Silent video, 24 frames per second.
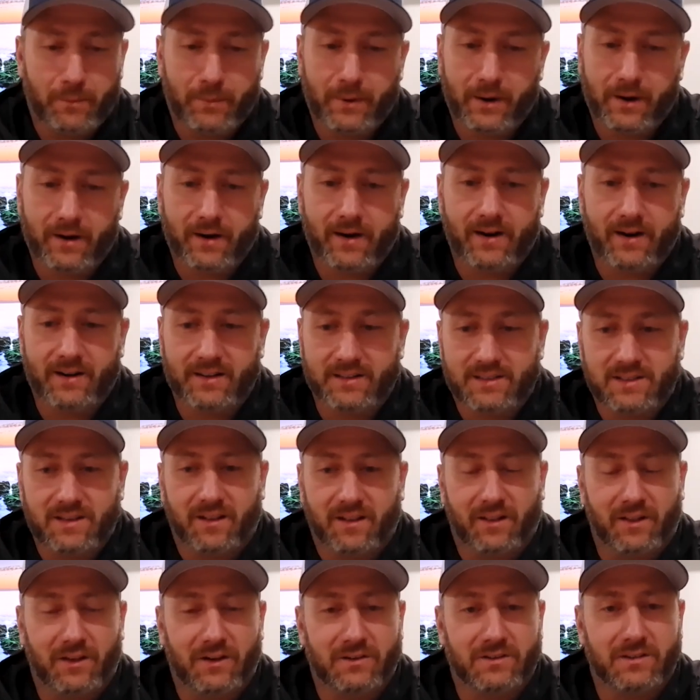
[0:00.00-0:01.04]
period is
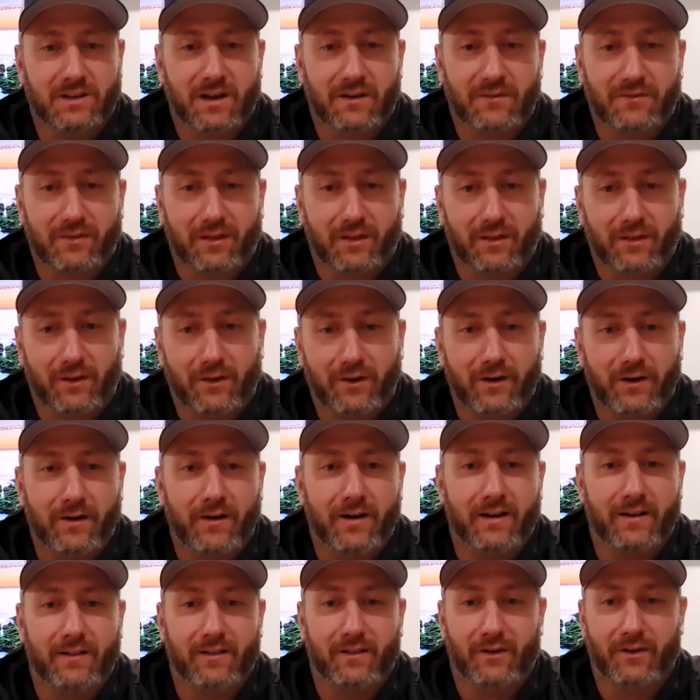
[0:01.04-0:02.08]
a little tough to
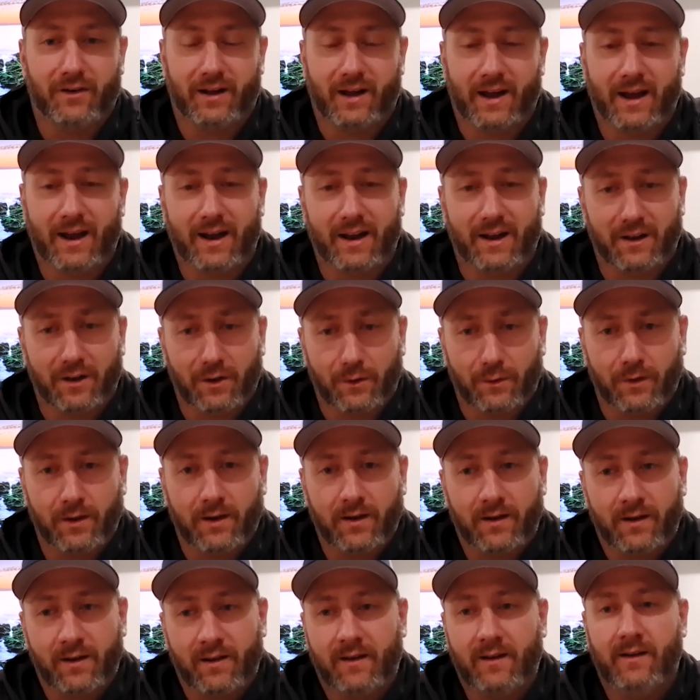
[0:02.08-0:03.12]
learn, and learning how to do
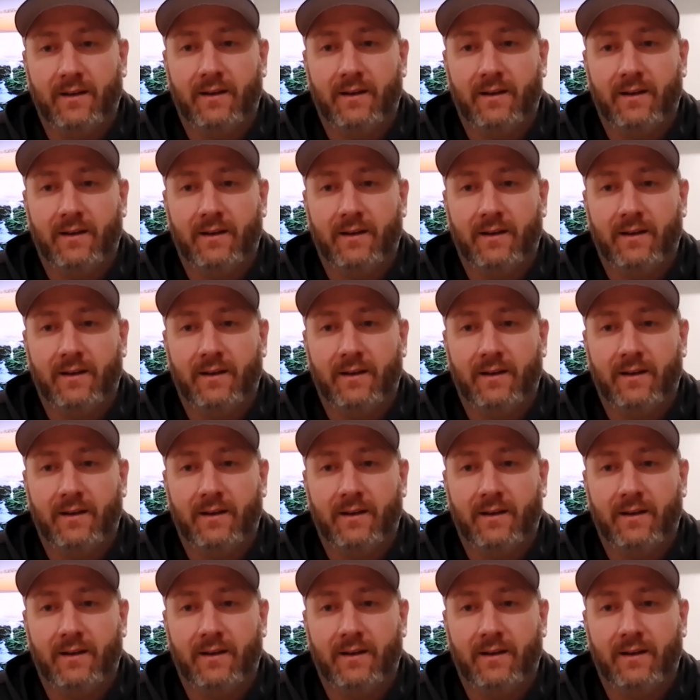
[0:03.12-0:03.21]
it